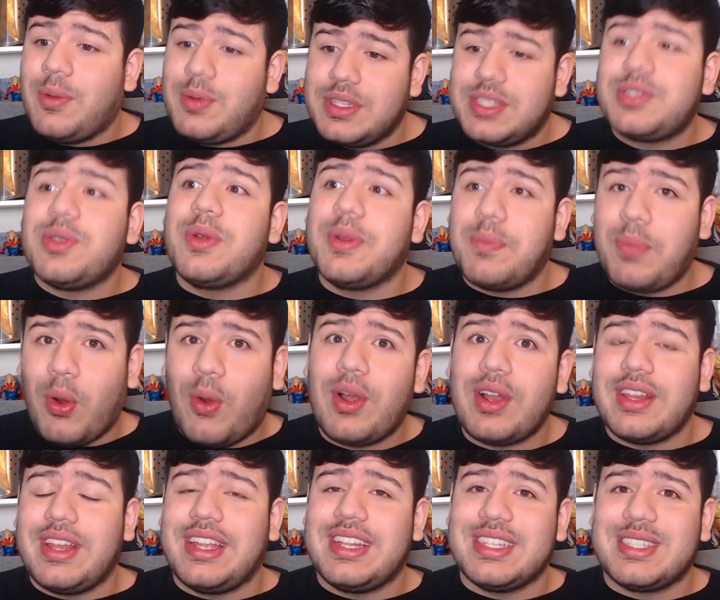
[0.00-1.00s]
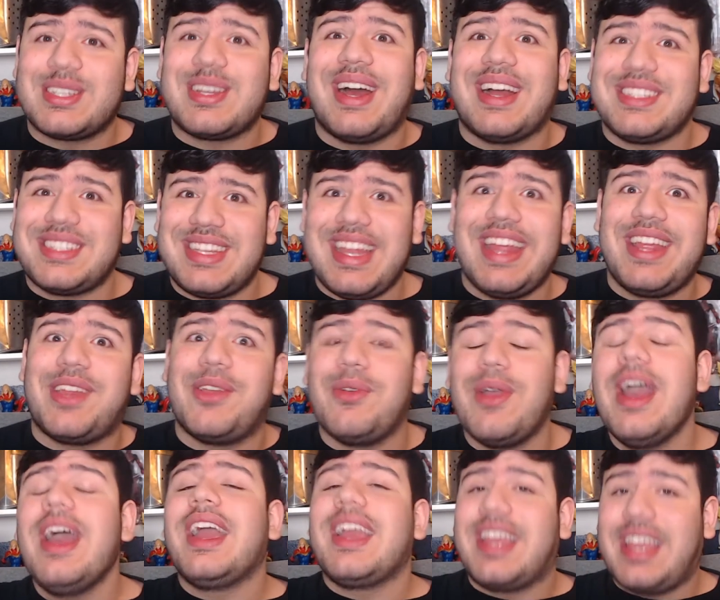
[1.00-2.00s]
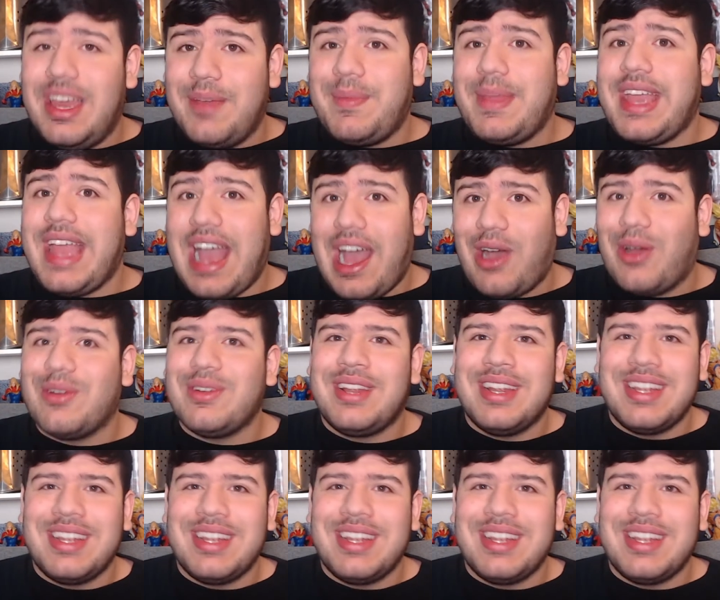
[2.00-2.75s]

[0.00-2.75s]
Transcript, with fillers: I was doing poorly in this class. Thank you. Get me out